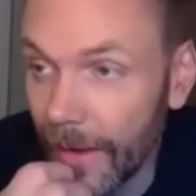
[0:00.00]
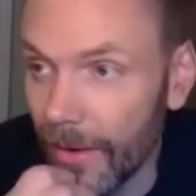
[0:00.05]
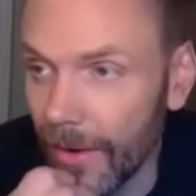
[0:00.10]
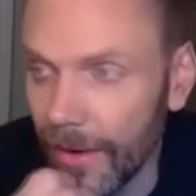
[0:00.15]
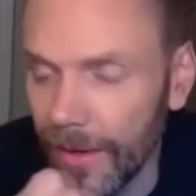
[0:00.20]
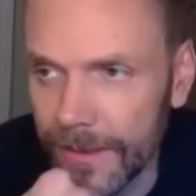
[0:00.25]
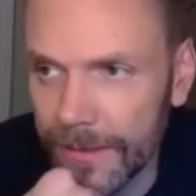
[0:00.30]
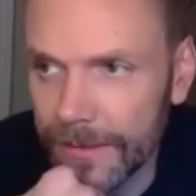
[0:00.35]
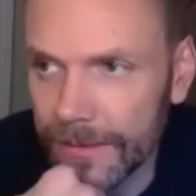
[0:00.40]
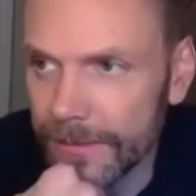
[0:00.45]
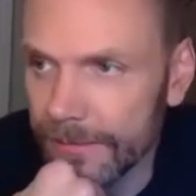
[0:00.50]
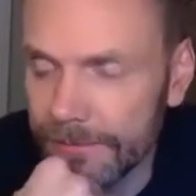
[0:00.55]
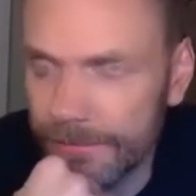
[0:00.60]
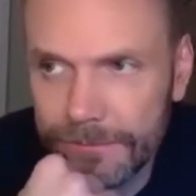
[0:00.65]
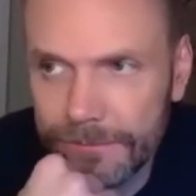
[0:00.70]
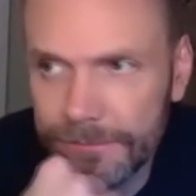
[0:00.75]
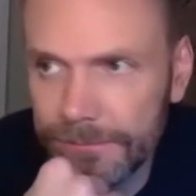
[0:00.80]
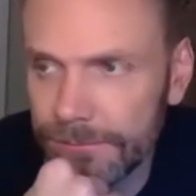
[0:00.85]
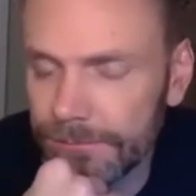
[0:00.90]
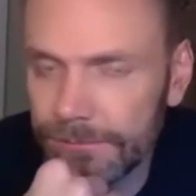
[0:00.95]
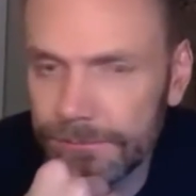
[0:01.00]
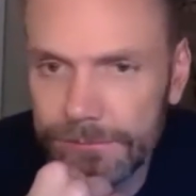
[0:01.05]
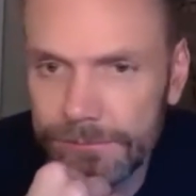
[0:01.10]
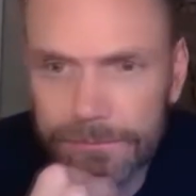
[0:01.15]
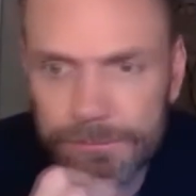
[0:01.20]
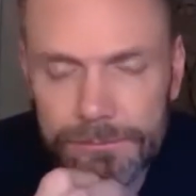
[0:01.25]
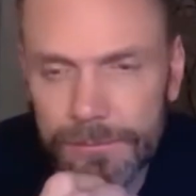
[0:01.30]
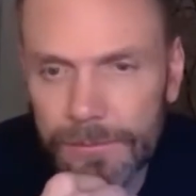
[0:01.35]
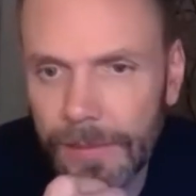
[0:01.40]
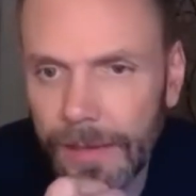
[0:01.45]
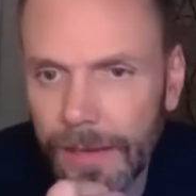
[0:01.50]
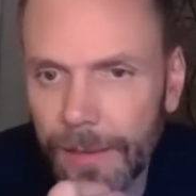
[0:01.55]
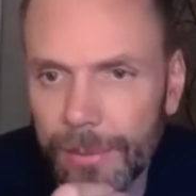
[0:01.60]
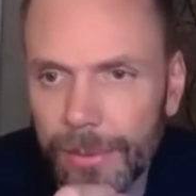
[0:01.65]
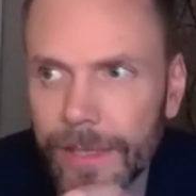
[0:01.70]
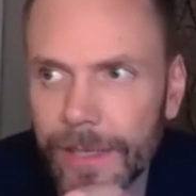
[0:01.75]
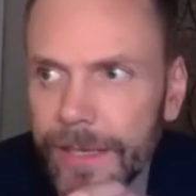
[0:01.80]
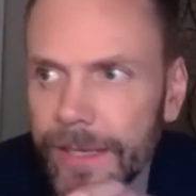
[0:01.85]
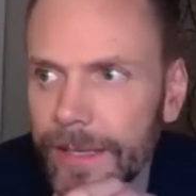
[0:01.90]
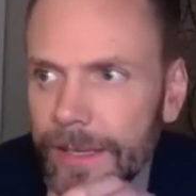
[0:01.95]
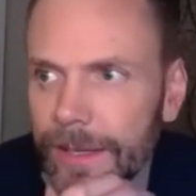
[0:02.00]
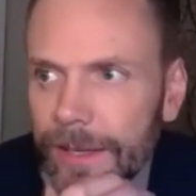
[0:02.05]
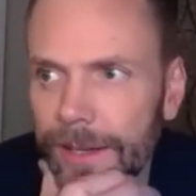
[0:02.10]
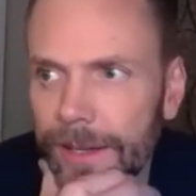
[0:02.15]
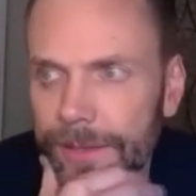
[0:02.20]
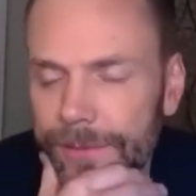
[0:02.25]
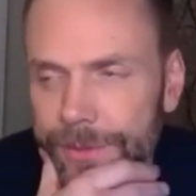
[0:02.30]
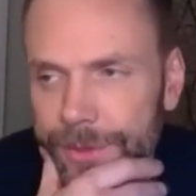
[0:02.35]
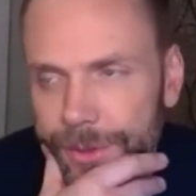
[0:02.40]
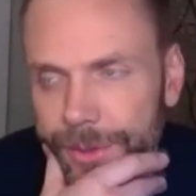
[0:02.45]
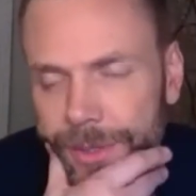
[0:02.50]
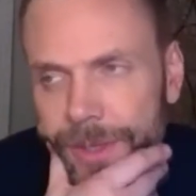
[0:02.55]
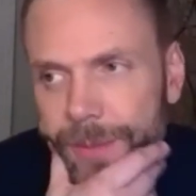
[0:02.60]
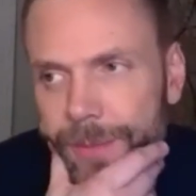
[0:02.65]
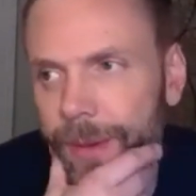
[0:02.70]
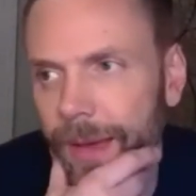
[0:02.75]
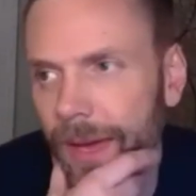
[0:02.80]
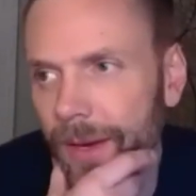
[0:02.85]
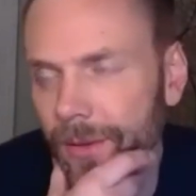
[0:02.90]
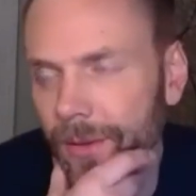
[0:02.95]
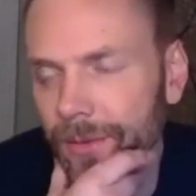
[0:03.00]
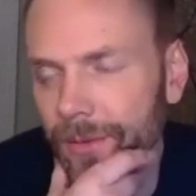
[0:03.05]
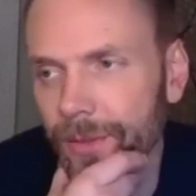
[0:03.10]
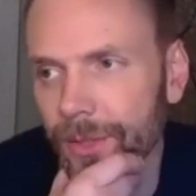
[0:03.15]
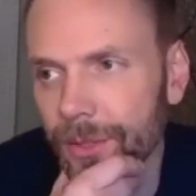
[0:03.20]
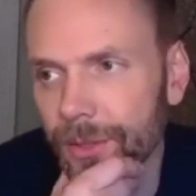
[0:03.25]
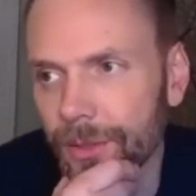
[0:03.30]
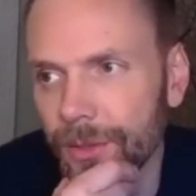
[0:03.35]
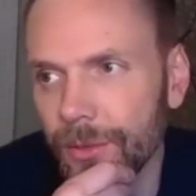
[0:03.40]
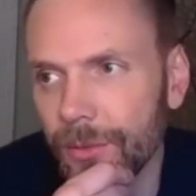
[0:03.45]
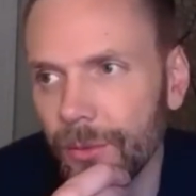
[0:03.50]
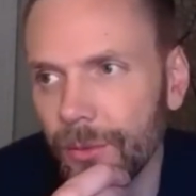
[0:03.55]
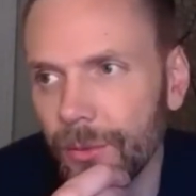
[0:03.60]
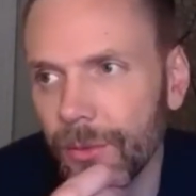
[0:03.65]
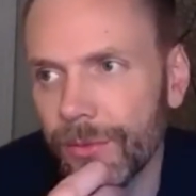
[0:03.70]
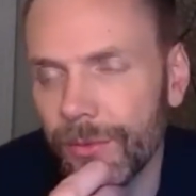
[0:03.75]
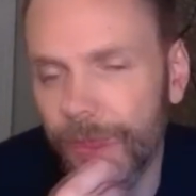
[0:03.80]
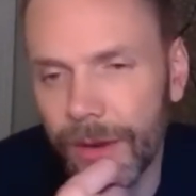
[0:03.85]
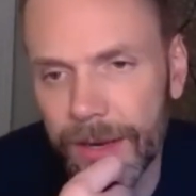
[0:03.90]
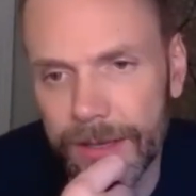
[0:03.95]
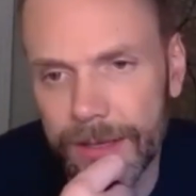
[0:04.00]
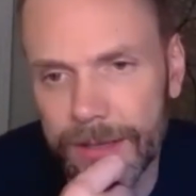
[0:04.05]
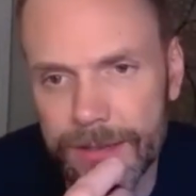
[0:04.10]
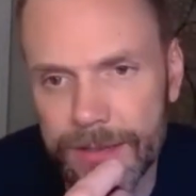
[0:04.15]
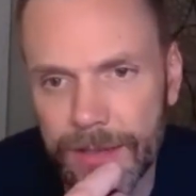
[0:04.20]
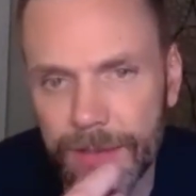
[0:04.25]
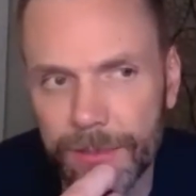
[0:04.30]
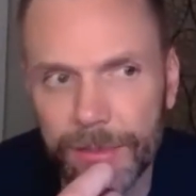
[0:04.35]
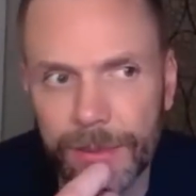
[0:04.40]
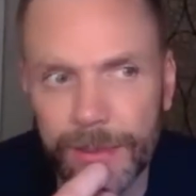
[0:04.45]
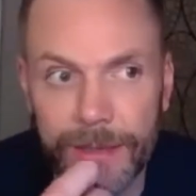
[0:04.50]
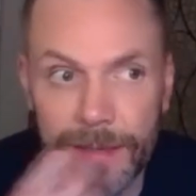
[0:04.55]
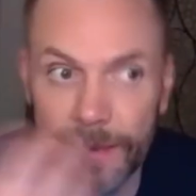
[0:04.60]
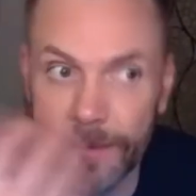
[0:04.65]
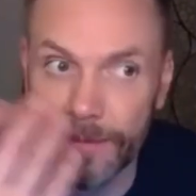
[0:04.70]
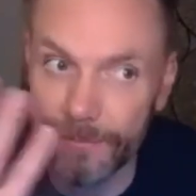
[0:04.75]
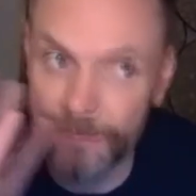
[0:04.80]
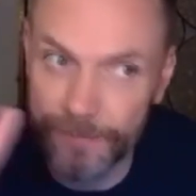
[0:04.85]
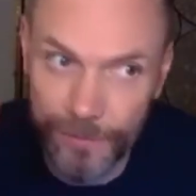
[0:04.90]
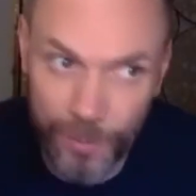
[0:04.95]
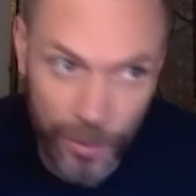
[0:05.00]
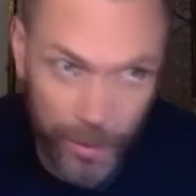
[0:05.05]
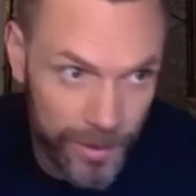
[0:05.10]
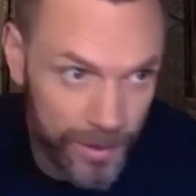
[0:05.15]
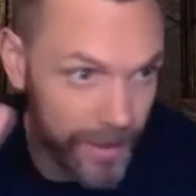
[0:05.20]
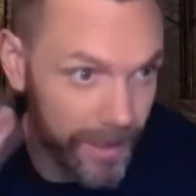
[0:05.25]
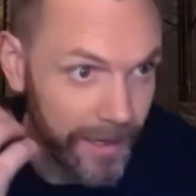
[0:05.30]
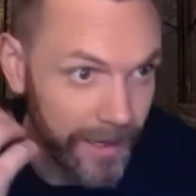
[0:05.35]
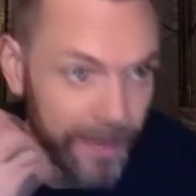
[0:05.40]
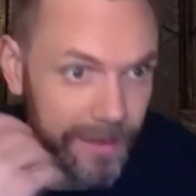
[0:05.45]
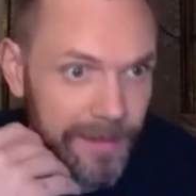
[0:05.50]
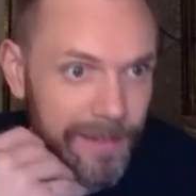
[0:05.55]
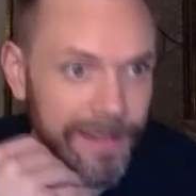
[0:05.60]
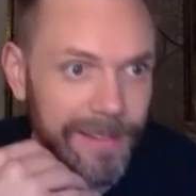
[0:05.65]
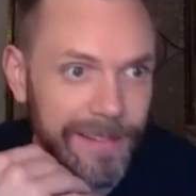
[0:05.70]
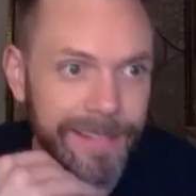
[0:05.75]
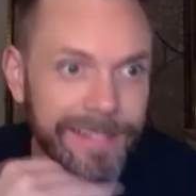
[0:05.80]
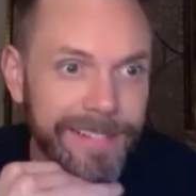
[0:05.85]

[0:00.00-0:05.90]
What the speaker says: era, you know, I play Call of Duty and Battlefield with friends. I play Fortnite.